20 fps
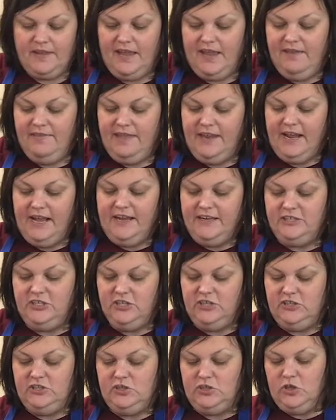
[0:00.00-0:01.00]
and then I
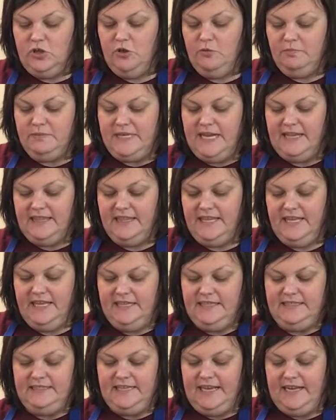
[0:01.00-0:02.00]
just scooped out the
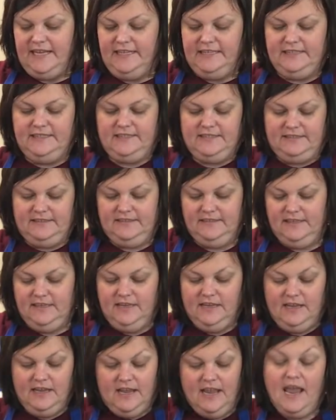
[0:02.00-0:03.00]
insides,
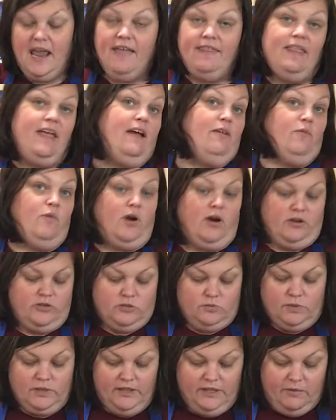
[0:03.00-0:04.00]
and that
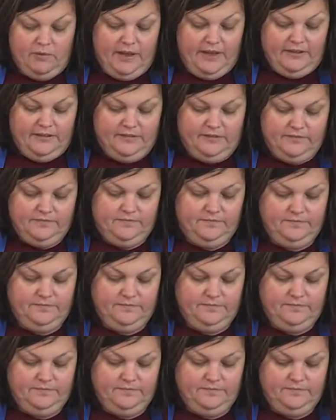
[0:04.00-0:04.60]
worked really well.